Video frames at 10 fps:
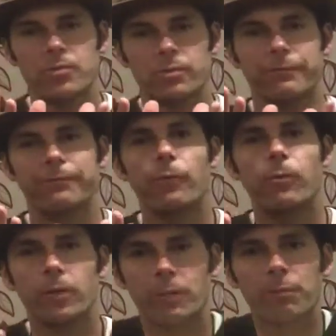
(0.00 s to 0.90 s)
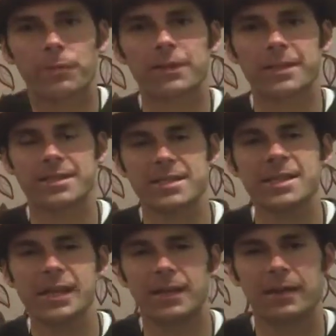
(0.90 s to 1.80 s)
sort of full, complete
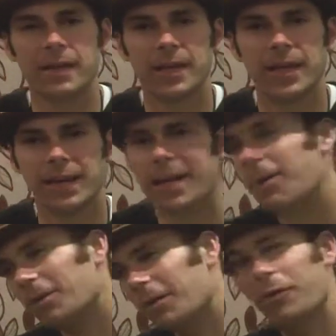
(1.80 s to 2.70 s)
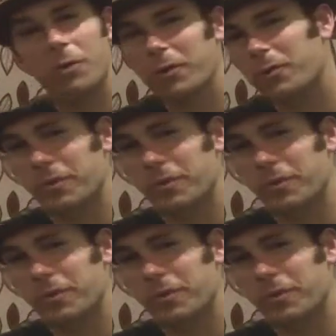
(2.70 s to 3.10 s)
scene. And I would, of course,